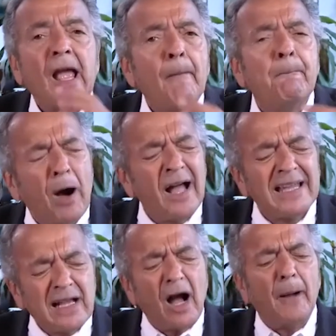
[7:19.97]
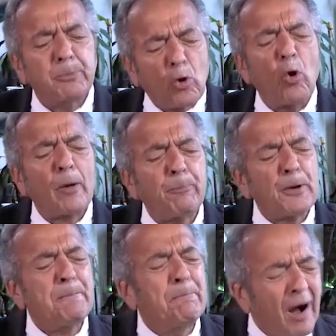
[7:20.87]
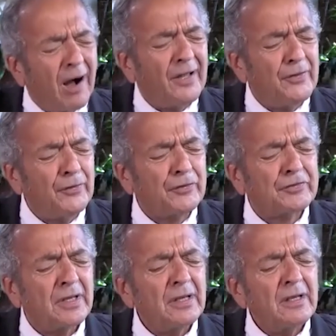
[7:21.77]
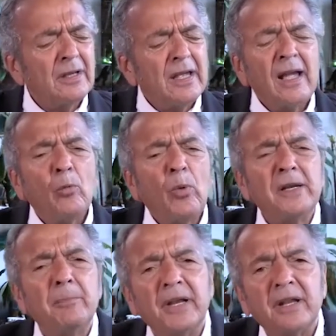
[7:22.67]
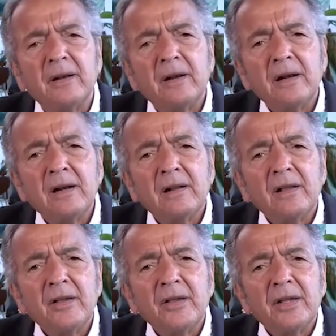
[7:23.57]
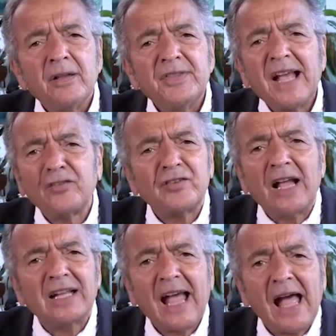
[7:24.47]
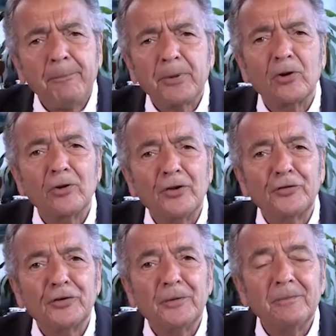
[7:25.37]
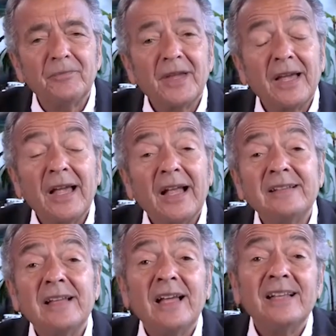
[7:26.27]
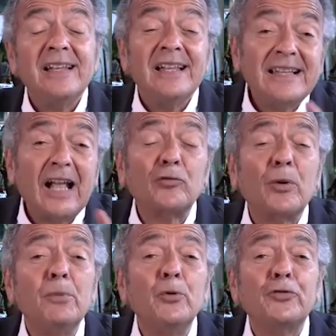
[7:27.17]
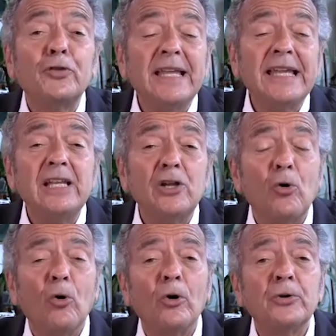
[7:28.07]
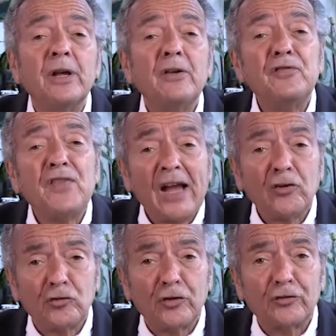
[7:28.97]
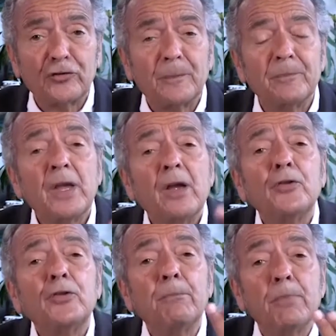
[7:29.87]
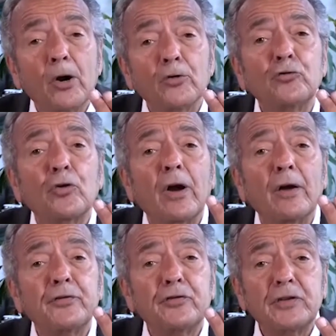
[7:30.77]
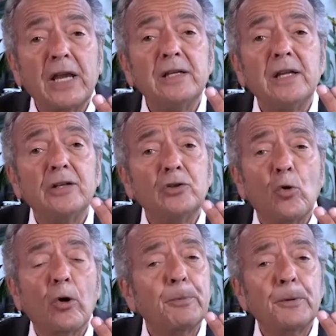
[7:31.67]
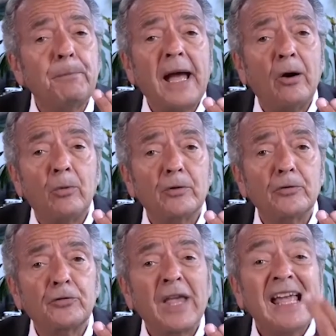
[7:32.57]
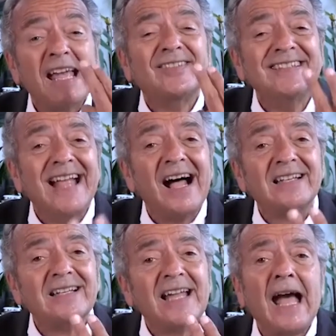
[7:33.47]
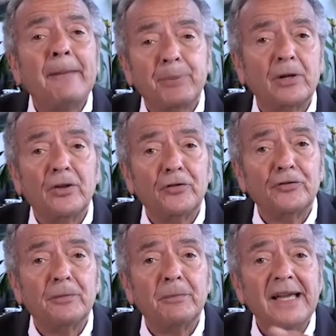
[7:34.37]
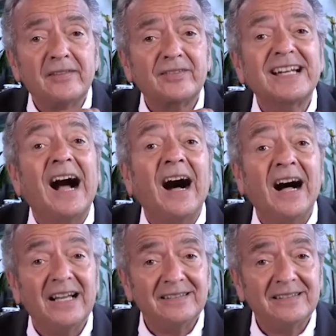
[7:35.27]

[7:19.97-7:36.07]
Buying up corporate bonds? Wait a minute. That's not capitalism. That's what Mussolini called fascism, the merger of state and corporate powers. It's not capitalism. It's gone.